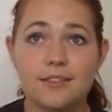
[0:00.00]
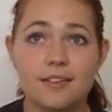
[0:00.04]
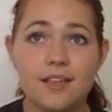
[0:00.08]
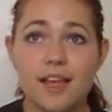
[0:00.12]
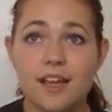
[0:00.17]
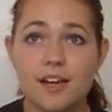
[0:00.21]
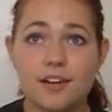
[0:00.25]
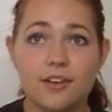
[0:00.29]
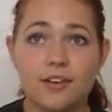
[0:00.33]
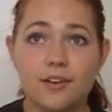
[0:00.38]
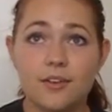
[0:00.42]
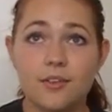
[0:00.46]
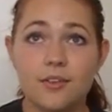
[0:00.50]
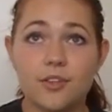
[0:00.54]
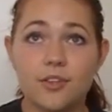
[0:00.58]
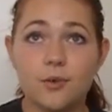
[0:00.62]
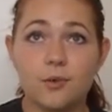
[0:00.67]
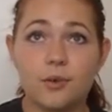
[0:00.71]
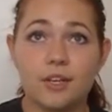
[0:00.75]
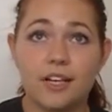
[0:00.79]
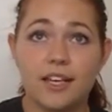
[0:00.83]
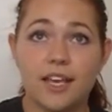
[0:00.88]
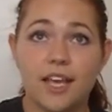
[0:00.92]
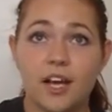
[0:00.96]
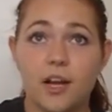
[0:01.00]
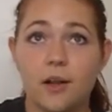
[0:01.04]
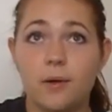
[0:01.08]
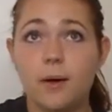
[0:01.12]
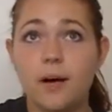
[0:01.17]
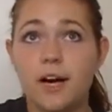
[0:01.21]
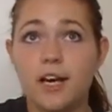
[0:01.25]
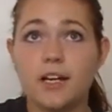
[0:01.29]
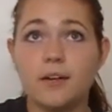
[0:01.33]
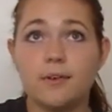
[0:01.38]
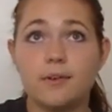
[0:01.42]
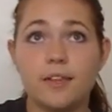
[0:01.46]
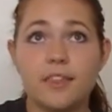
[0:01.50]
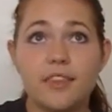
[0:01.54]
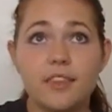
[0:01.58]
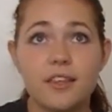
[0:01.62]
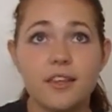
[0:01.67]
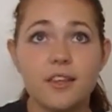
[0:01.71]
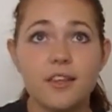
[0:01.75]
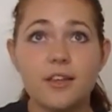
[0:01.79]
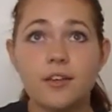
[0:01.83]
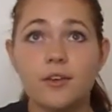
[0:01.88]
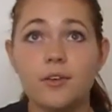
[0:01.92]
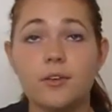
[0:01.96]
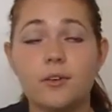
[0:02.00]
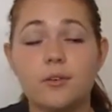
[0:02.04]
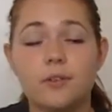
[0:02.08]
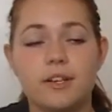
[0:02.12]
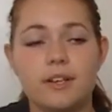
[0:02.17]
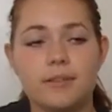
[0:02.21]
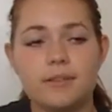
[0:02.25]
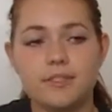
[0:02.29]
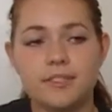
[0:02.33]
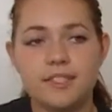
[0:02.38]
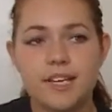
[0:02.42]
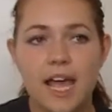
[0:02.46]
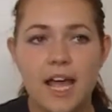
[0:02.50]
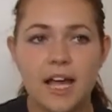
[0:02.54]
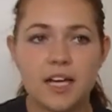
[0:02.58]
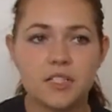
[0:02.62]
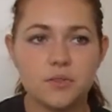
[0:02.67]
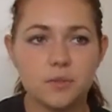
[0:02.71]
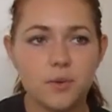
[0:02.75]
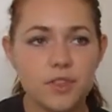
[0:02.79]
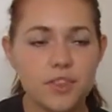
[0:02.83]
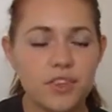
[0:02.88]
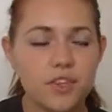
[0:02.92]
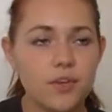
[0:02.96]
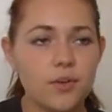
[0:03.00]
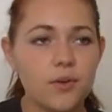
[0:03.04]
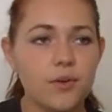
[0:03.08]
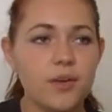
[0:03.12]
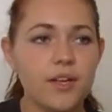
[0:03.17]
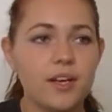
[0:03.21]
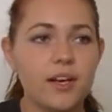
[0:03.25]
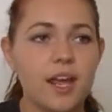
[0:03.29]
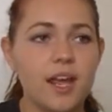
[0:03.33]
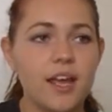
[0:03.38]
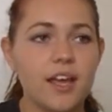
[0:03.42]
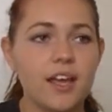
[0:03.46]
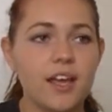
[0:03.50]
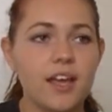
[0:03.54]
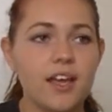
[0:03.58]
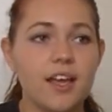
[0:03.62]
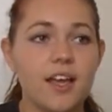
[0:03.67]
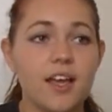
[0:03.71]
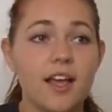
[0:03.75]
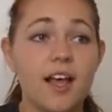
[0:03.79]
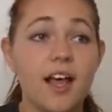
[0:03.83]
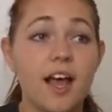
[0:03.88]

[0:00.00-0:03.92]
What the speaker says: don't know, you want to carry water with you, you want to have snacks with you, and I